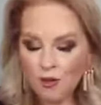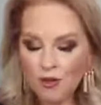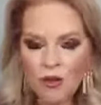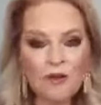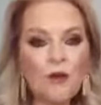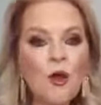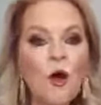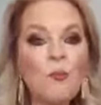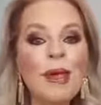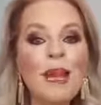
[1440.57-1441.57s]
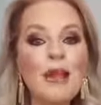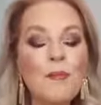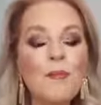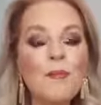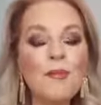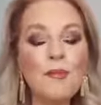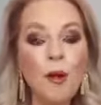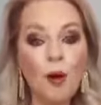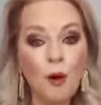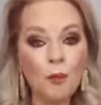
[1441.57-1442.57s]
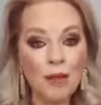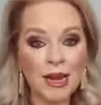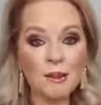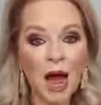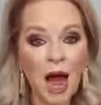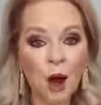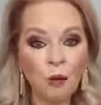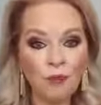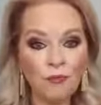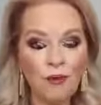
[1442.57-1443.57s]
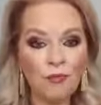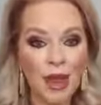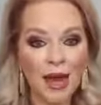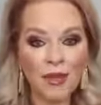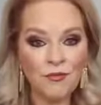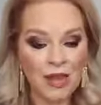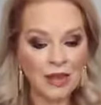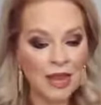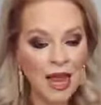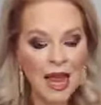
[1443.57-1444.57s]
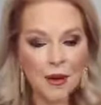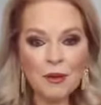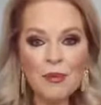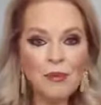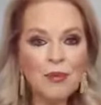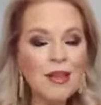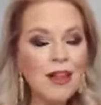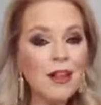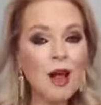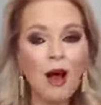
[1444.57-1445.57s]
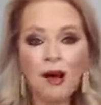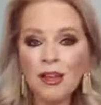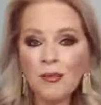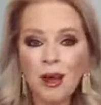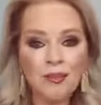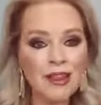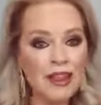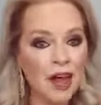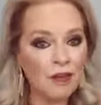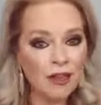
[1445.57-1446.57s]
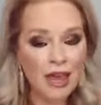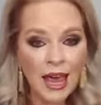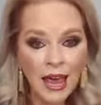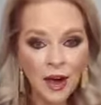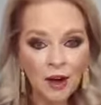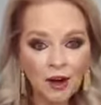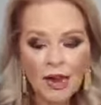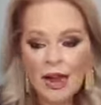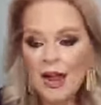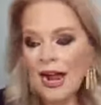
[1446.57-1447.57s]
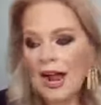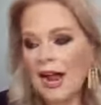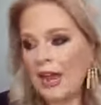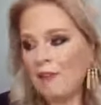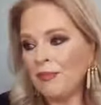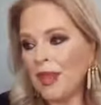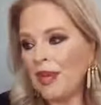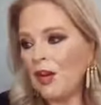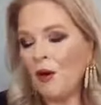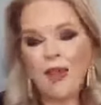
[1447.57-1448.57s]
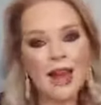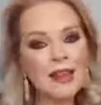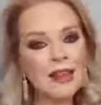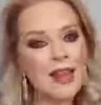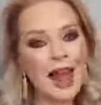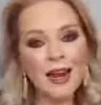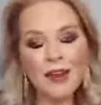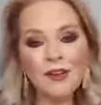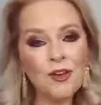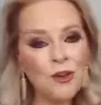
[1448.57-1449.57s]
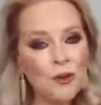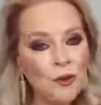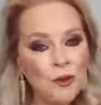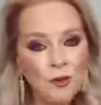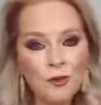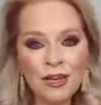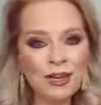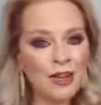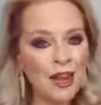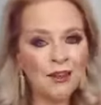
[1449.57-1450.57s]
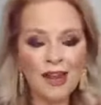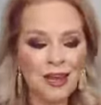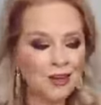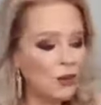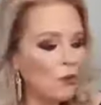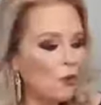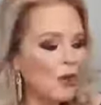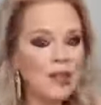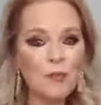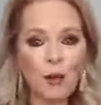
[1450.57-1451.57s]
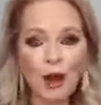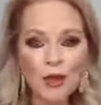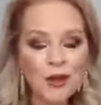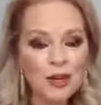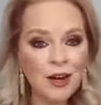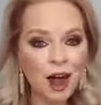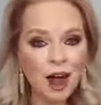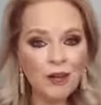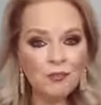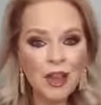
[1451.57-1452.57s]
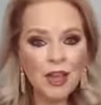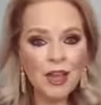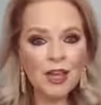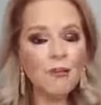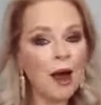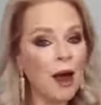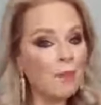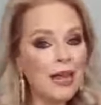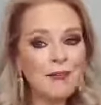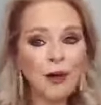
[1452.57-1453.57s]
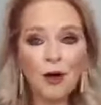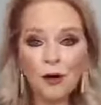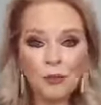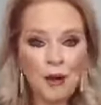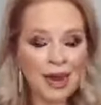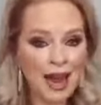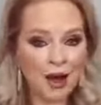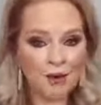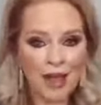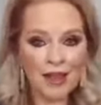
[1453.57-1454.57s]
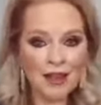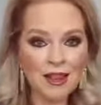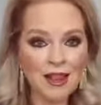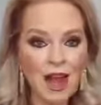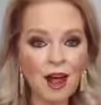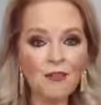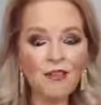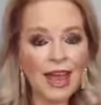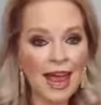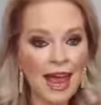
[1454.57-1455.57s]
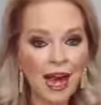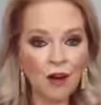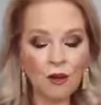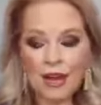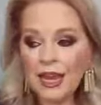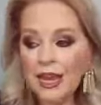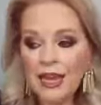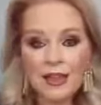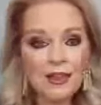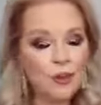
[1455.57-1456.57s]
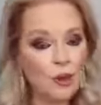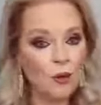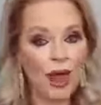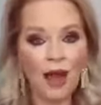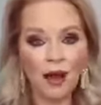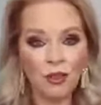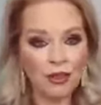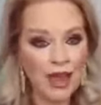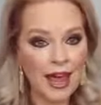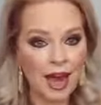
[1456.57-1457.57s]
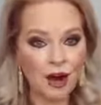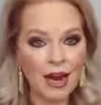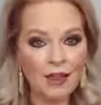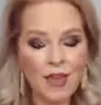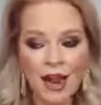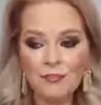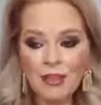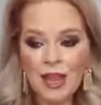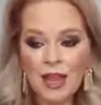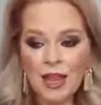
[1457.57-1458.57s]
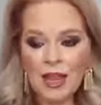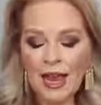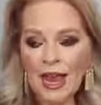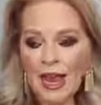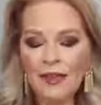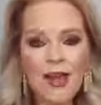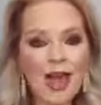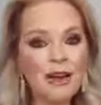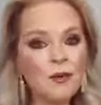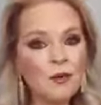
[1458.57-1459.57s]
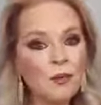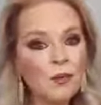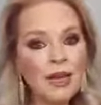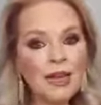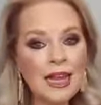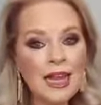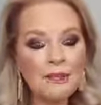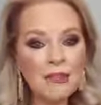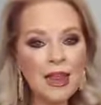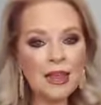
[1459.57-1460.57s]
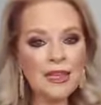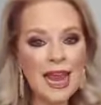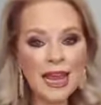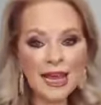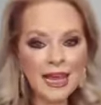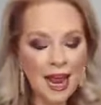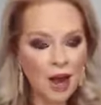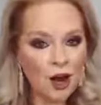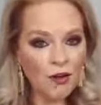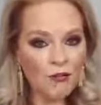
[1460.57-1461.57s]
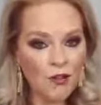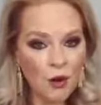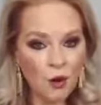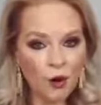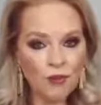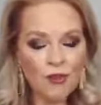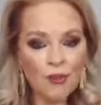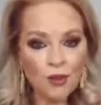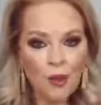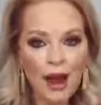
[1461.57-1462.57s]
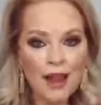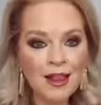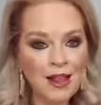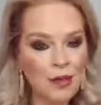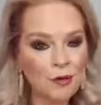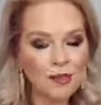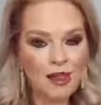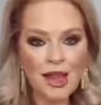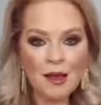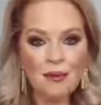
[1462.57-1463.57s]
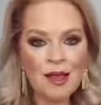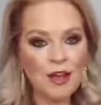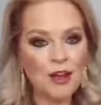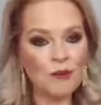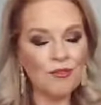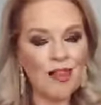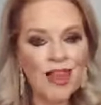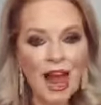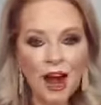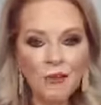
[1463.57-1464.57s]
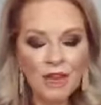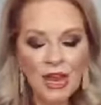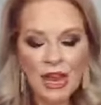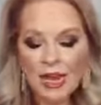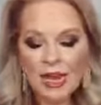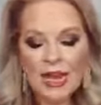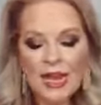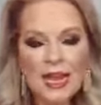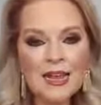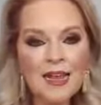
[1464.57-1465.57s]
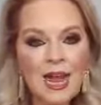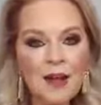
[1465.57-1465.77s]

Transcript: There's just so many powerful benefits. Remember, this is all about self-care. That's not a new expression at all. You probably have heard by now that self-care is the new health care, and that really taking care of your stress and your sleep and yourself is